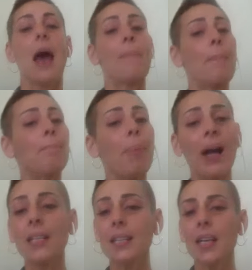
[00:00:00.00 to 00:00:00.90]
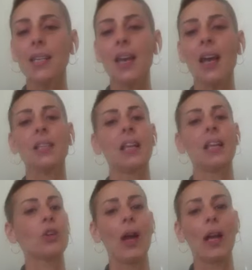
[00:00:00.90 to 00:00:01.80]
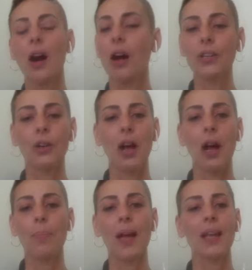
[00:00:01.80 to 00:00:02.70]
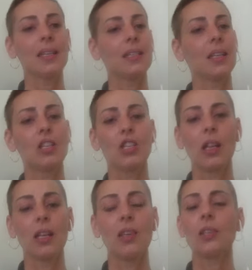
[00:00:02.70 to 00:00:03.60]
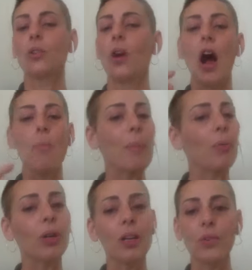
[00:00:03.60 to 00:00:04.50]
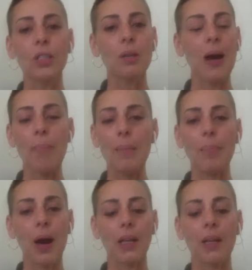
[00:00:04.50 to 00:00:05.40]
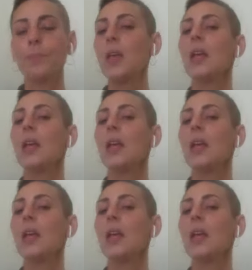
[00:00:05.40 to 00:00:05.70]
And my body said yes, and so I called her up and I said, Shelly, these are all my point of views about my body.